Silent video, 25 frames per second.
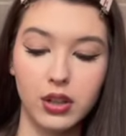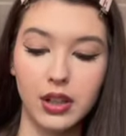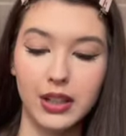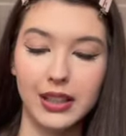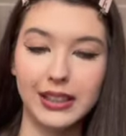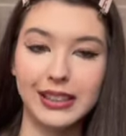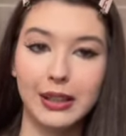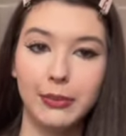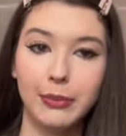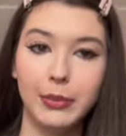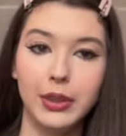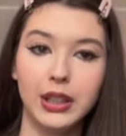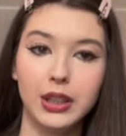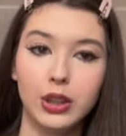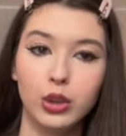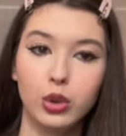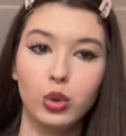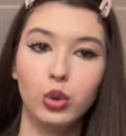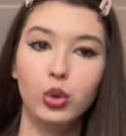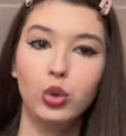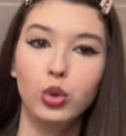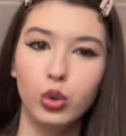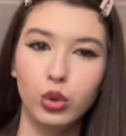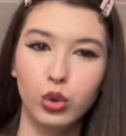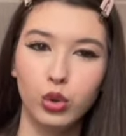a little bit
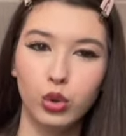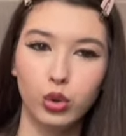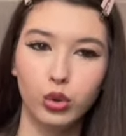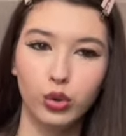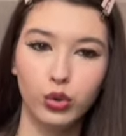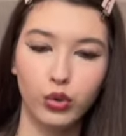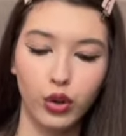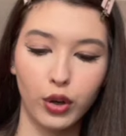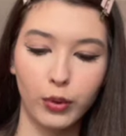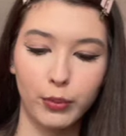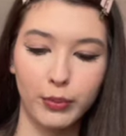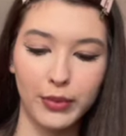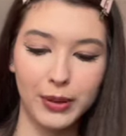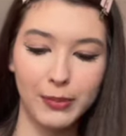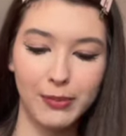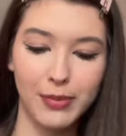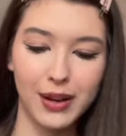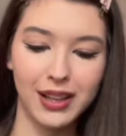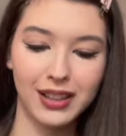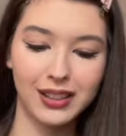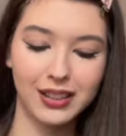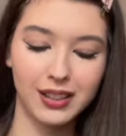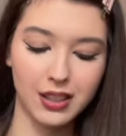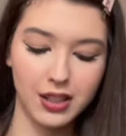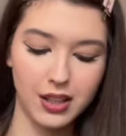too nude for me,
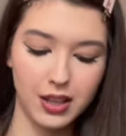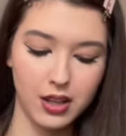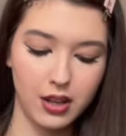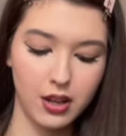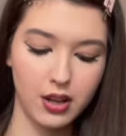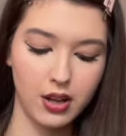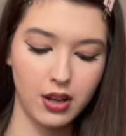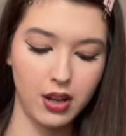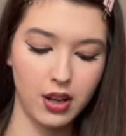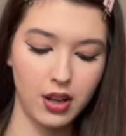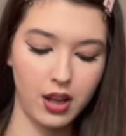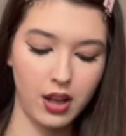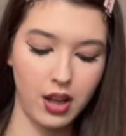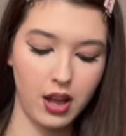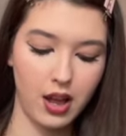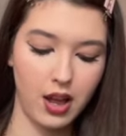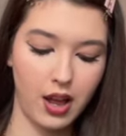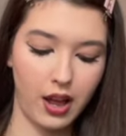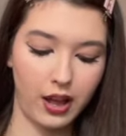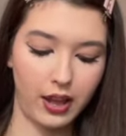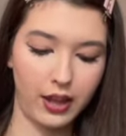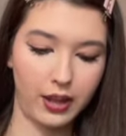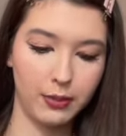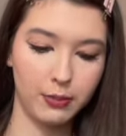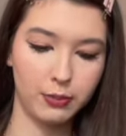but
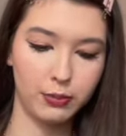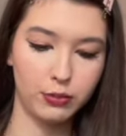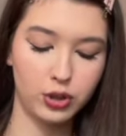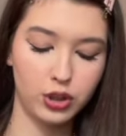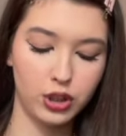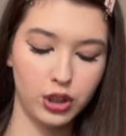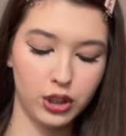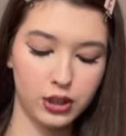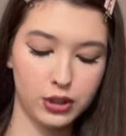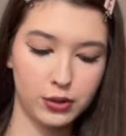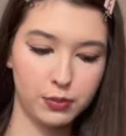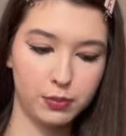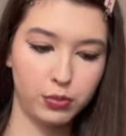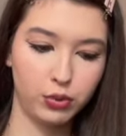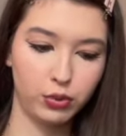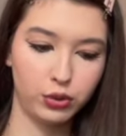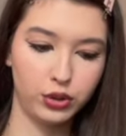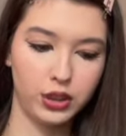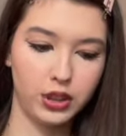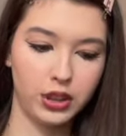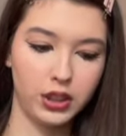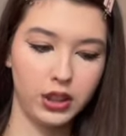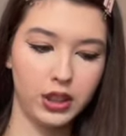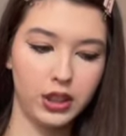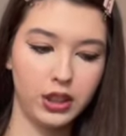I am just
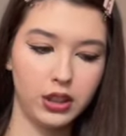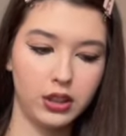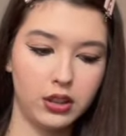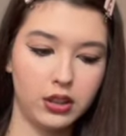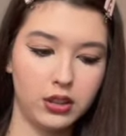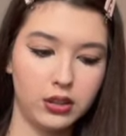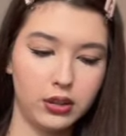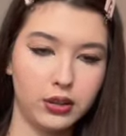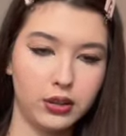putting it